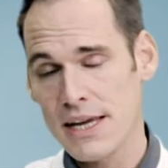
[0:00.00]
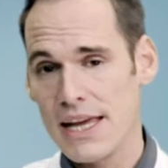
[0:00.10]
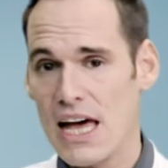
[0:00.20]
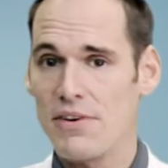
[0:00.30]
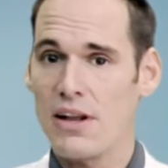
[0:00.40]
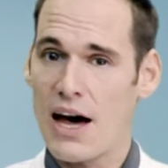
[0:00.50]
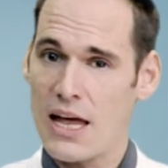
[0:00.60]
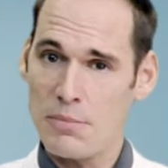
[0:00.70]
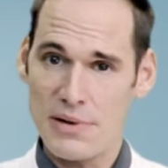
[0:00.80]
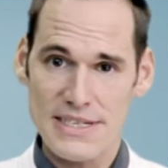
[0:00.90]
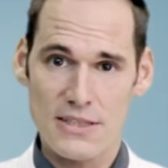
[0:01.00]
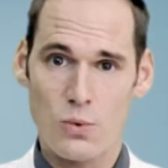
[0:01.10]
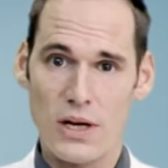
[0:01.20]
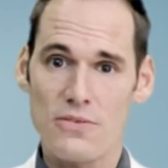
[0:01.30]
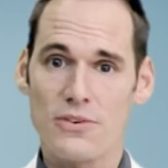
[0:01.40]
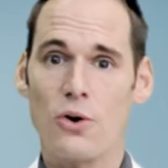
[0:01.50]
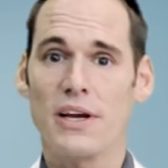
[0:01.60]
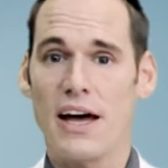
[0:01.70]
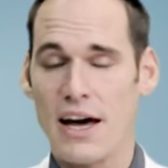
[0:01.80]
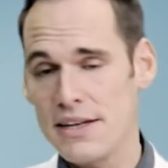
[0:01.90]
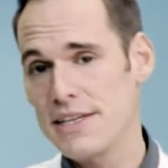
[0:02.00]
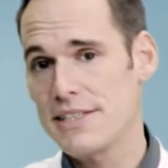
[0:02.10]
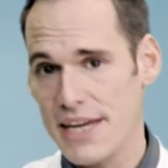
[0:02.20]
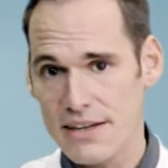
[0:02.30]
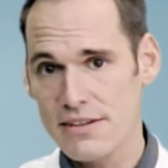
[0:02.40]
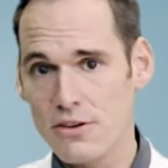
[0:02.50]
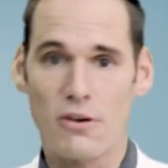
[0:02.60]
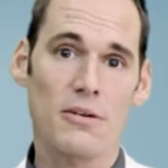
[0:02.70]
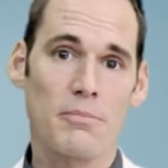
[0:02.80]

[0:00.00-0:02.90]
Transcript: have an unpleasant way of going undetected or